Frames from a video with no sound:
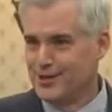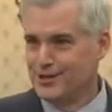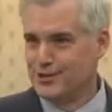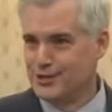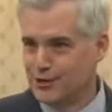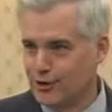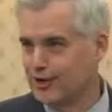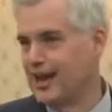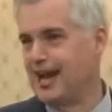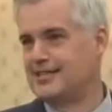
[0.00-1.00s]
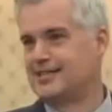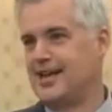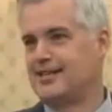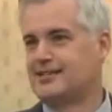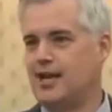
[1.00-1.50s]
As soon as the tour guide
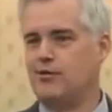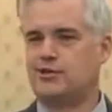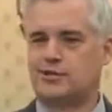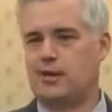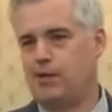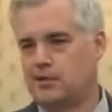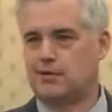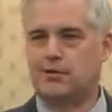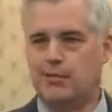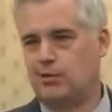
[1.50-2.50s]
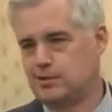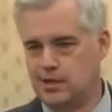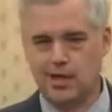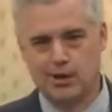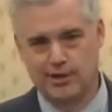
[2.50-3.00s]
says they were just a bunch of rebels
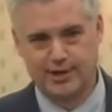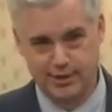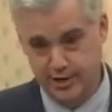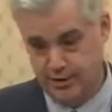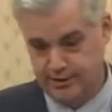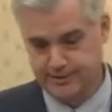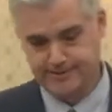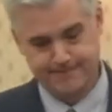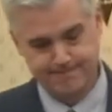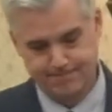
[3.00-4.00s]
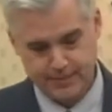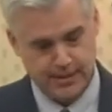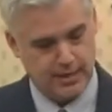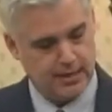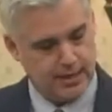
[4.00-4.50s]
and didn't know what they were doing.
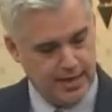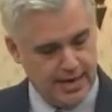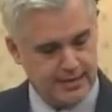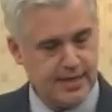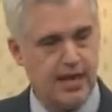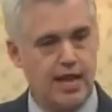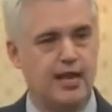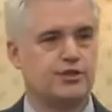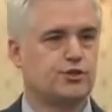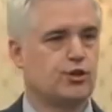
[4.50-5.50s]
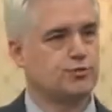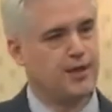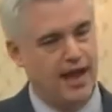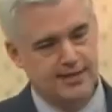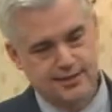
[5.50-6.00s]
And of course,
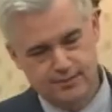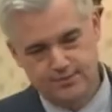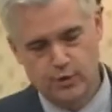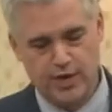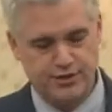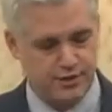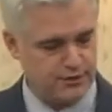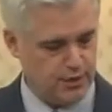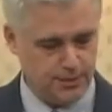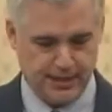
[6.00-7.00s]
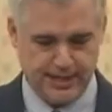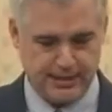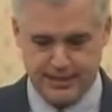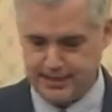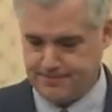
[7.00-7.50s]
we asked some questions very
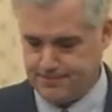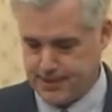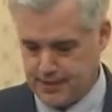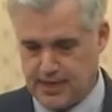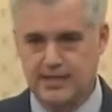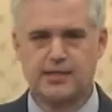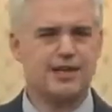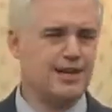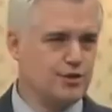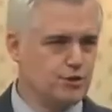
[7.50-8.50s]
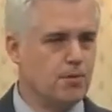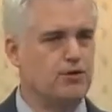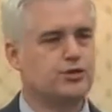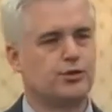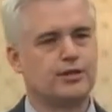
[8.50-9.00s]
politely and nicely. And
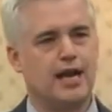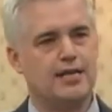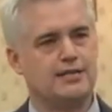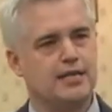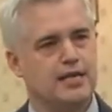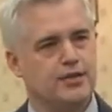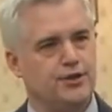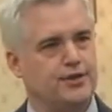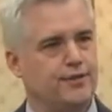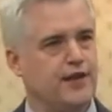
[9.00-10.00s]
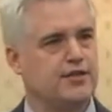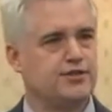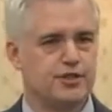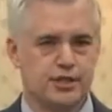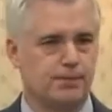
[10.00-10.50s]
most tour guides, to their
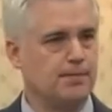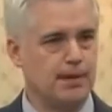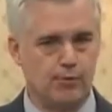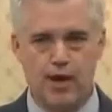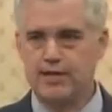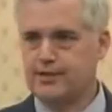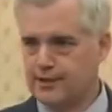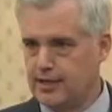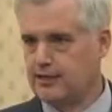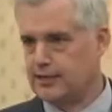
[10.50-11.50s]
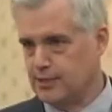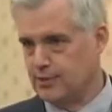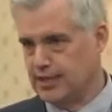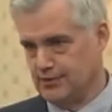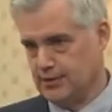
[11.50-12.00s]
defense, just simply memorized the thing that they
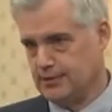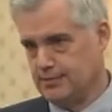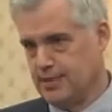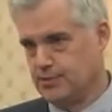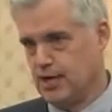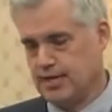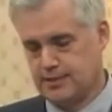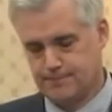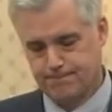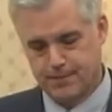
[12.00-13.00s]
were given to memorize.